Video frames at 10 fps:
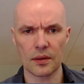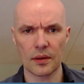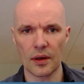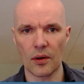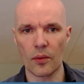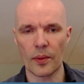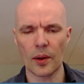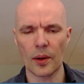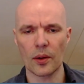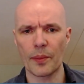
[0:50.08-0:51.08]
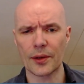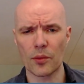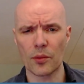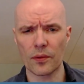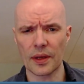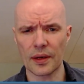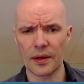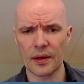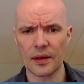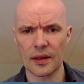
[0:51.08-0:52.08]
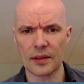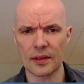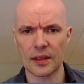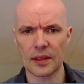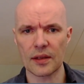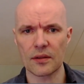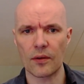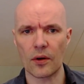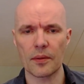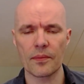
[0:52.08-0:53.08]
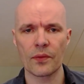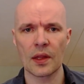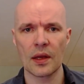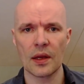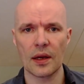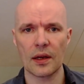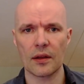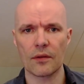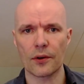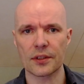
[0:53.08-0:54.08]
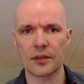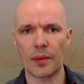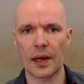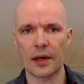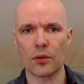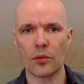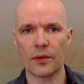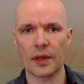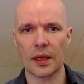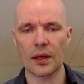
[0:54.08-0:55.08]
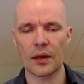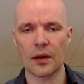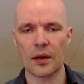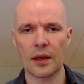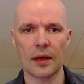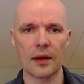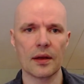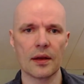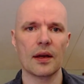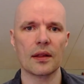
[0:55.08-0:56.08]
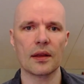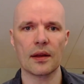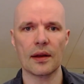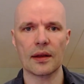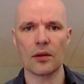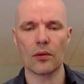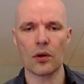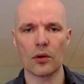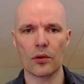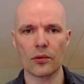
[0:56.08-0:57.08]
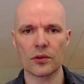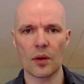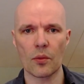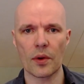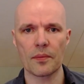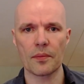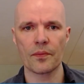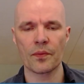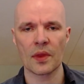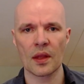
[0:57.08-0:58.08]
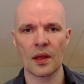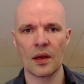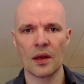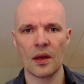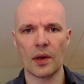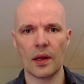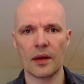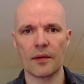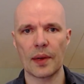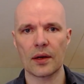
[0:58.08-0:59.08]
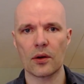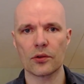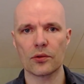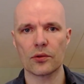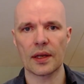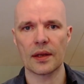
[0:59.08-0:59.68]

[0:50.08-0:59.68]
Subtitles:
overall better move than instant H4. And it forces black to move the king and let you go through somewhere. Well, if black goes to the